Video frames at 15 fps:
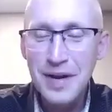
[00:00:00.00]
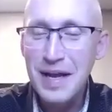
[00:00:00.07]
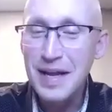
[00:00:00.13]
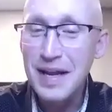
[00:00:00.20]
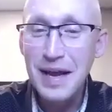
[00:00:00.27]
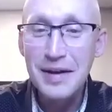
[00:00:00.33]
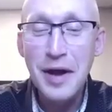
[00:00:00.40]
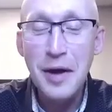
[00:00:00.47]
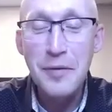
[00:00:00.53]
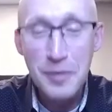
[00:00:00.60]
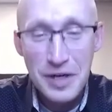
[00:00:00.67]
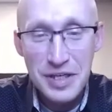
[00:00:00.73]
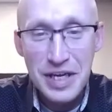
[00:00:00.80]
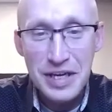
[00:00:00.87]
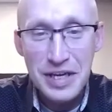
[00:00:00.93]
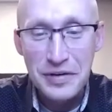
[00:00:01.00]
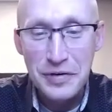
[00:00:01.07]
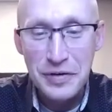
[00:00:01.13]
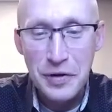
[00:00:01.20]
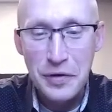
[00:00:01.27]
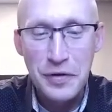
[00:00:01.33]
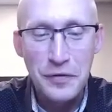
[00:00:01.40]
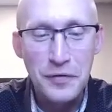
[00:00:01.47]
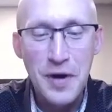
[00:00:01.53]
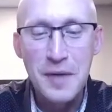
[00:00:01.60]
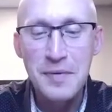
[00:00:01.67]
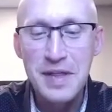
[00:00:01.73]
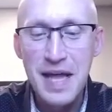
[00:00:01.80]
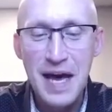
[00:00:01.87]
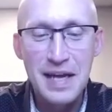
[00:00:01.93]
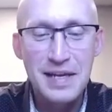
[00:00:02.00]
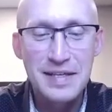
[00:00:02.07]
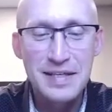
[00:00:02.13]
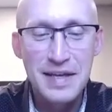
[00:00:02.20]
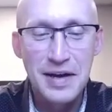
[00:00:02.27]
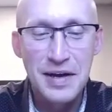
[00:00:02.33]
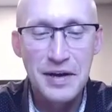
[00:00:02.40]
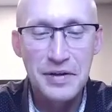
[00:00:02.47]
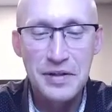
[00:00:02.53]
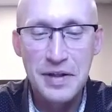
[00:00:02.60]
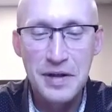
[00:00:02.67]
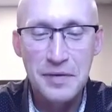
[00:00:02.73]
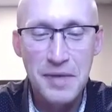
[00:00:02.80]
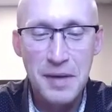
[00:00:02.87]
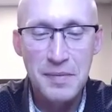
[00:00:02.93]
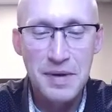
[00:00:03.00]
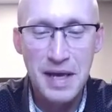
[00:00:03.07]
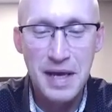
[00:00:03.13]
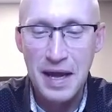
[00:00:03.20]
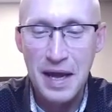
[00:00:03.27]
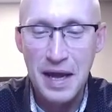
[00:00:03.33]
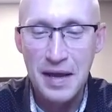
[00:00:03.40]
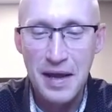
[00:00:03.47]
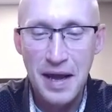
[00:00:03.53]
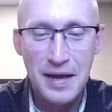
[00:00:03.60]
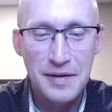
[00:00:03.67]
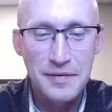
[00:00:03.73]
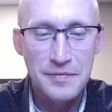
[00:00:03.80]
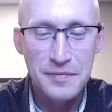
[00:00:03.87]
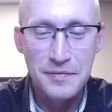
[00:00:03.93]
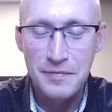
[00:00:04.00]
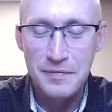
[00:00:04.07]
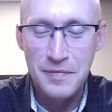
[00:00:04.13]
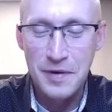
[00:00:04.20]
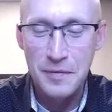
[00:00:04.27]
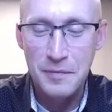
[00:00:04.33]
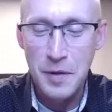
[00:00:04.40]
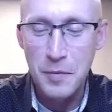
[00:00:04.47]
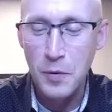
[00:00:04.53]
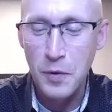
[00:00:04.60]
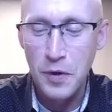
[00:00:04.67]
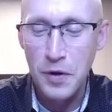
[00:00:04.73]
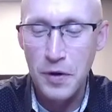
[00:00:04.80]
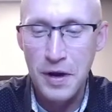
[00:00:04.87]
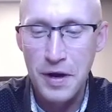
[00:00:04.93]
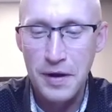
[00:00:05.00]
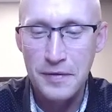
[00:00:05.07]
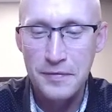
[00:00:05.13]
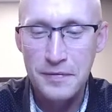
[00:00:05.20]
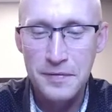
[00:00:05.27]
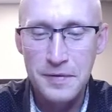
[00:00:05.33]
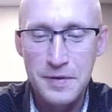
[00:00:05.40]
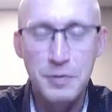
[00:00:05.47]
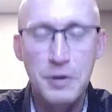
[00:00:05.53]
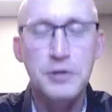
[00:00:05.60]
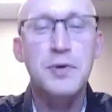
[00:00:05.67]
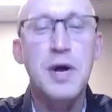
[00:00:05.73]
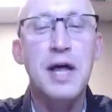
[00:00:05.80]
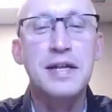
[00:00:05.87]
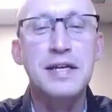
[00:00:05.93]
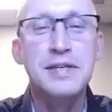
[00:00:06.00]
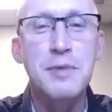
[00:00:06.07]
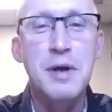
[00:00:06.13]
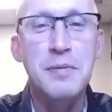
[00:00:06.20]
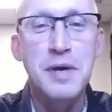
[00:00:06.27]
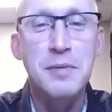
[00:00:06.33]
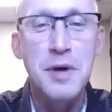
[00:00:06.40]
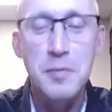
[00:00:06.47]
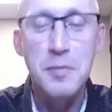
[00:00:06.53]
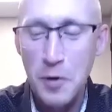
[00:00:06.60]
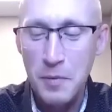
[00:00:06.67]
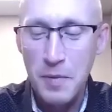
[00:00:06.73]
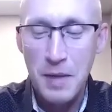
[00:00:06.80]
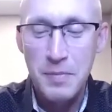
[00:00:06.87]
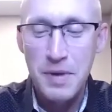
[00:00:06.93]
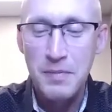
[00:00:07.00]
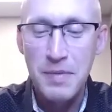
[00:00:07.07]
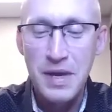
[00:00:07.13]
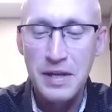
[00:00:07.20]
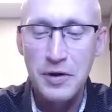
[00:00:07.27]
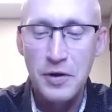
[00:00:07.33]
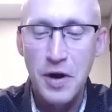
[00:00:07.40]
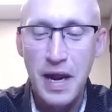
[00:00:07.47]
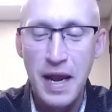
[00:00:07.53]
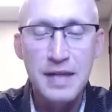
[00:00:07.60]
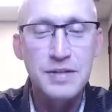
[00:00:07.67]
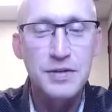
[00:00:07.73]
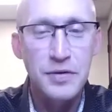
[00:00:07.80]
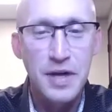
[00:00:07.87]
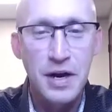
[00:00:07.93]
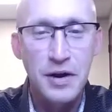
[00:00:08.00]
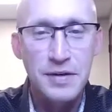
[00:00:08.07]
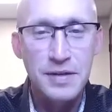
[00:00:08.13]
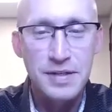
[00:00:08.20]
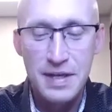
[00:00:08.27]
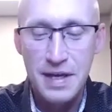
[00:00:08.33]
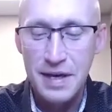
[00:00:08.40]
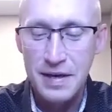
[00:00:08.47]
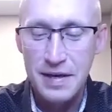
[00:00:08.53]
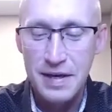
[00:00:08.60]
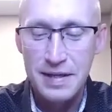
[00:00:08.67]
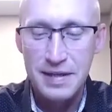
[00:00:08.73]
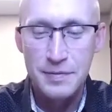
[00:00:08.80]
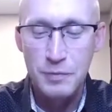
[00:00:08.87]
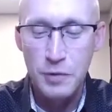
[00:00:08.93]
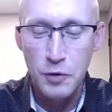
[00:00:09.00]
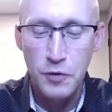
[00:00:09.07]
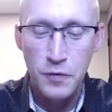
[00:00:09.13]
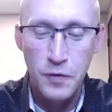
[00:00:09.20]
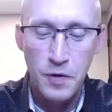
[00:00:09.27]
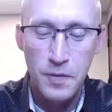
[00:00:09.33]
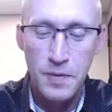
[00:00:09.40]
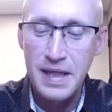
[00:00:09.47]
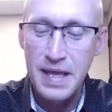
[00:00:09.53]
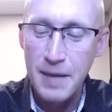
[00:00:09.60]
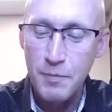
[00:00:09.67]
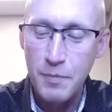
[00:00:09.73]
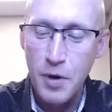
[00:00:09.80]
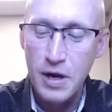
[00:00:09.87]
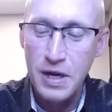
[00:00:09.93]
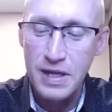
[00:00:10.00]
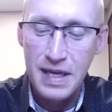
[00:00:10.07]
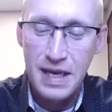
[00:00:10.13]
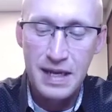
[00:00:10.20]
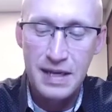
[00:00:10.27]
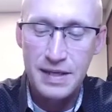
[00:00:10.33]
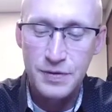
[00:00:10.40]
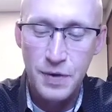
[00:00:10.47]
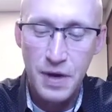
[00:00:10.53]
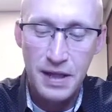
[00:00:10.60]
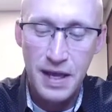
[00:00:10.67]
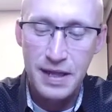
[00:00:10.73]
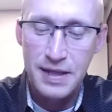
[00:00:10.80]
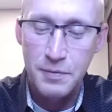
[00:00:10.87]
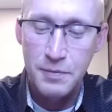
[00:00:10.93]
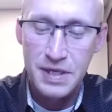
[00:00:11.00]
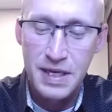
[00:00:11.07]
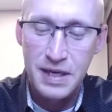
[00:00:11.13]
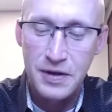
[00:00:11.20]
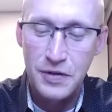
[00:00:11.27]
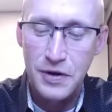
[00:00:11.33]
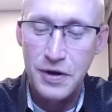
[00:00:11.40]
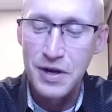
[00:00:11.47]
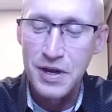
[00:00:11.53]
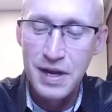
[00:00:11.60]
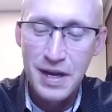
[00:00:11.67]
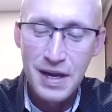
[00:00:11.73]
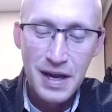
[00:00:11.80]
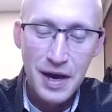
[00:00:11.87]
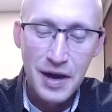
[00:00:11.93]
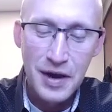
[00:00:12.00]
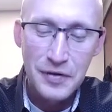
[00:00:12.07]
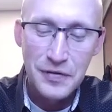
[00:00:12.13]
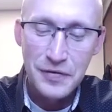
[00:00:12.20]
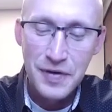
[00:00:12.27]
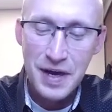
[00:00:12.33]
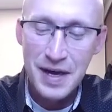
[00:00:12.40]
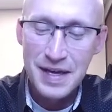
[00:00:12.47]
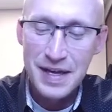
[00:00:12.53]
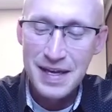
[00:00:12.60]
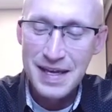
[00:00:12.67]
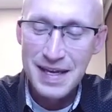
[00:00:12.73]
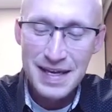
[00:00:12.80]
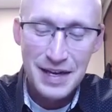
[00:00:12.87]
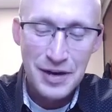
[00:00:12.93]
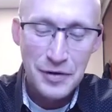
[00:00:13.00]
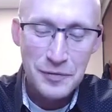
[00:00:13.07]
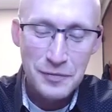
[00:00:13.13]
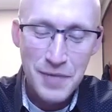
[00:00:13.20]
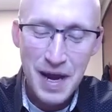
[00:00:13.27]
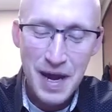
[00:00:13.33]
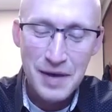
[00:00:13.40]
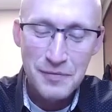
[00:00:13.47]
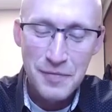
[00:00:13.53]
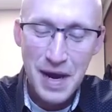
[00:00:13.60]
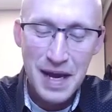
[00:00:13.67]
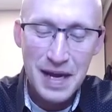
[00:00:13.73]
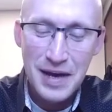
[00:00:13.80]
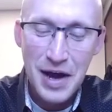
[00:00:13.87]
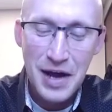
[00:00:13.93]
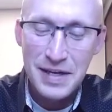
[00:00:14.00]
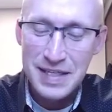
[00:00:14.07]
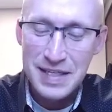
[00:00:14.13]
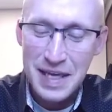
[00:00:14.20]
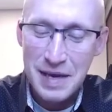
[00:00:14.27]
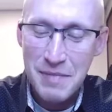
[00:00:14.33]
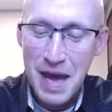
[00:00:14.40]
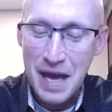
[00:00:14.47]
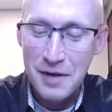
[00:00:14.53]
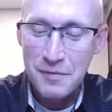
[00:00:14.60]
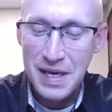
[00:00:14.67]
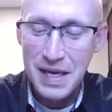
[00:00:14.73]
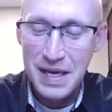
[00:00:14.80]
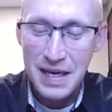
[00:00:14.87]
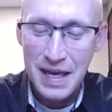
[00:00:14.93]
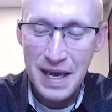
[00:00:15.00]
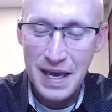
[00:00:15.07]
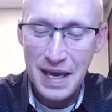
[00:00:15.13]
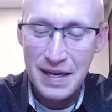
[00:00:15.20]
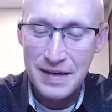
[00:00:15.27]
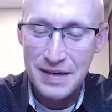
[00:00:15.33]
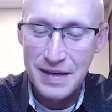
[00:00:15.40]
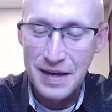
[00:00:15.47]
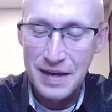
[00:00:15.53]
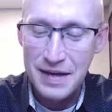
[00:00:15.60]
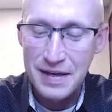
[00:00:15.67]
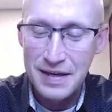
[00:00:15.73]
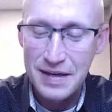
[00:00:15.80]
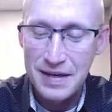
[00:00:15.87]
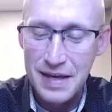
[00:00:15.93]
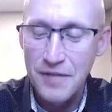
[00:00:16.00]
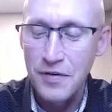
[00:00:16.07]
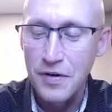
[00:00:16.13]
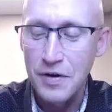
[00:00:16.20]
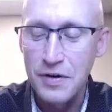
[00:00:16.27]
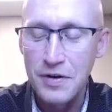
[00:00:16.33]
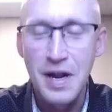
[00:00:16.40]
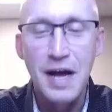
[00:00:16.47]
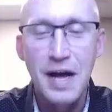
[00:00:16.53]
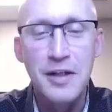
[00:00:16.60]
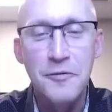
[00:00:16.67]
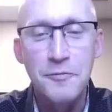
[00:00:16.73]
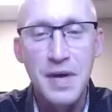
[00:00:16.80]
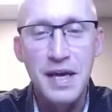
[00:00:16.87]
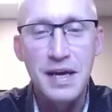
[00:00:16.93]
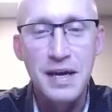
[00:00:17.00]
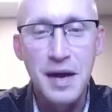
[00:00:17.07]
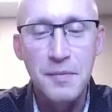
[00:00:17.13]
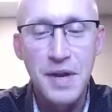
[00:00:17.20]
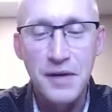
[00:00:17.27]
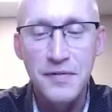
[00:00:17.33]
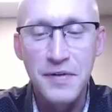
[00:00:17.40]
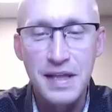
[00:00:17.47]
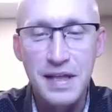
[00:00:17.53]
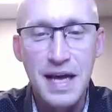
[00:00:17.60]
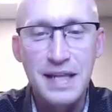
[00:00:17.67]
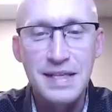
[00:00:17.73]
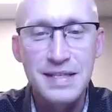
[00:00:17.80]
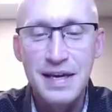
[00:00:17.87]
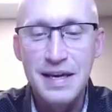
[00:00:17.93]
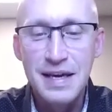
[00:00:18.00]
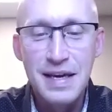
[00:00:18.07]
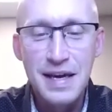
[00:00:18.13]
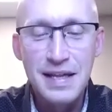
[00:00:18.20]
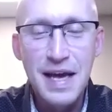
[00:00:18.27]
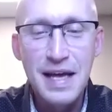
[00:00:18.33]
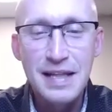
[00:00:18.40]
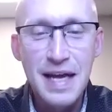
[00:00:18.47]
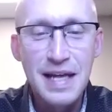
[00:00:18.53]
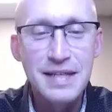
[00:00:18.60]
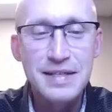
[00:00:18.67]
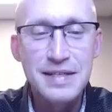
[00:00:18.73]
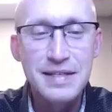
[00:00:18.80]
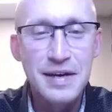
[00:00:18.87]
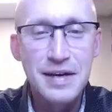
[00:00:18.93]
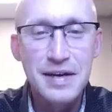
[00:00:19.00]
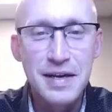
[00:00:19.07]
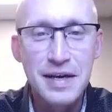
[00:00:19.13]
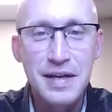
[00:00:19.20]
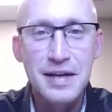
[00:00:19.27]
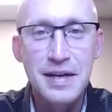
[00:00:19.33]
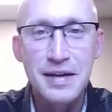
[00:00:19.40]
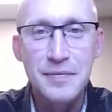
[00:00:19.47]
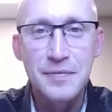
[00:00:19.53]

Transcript: and I appreciate you. You know, you framing that as uh, that maybe I, I, I a bit more uh, spirituality is maybe a bit more. But I mean, your answer there is uh, is beautiful. I mean, that part at the end is what I liked in particular. Of uh, you know my my god doesn't get mad at me and uh, could never not love me i mean i feel like that's that that's uh, a,